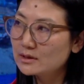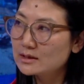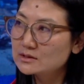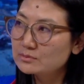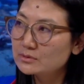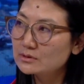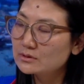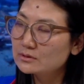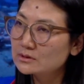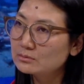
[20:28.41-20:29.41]
As
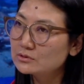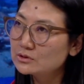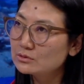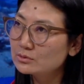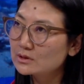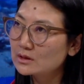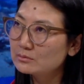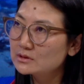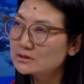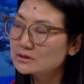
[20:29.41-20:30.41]
per WTO
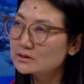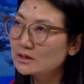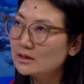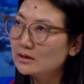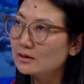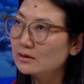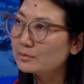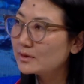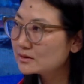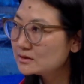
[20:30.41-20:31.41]
recommended
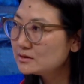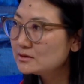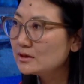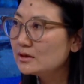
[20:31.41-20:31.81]
practice,